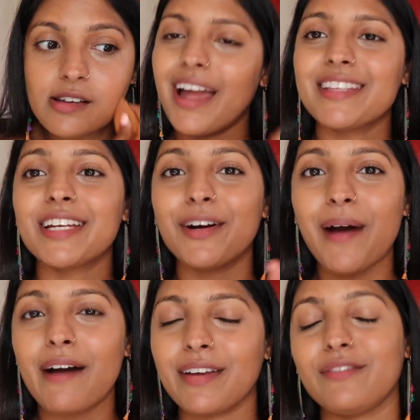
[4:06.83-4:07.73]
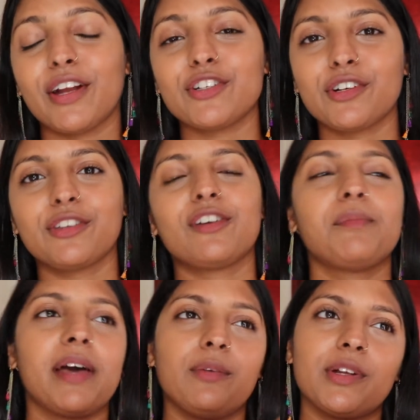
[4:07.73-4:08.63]
I did go out and venture a little
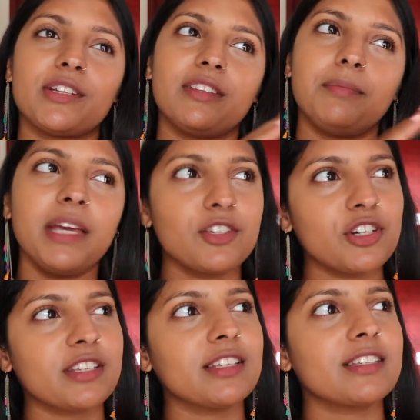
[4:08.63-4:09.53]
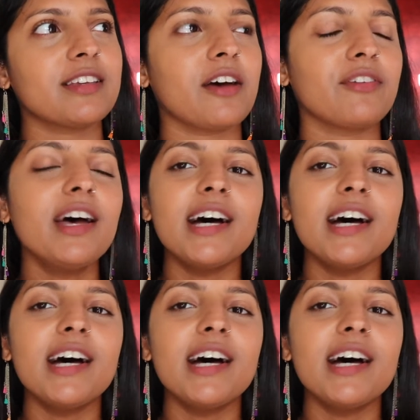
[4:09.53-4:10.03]
bit, went to the beaches and stuff.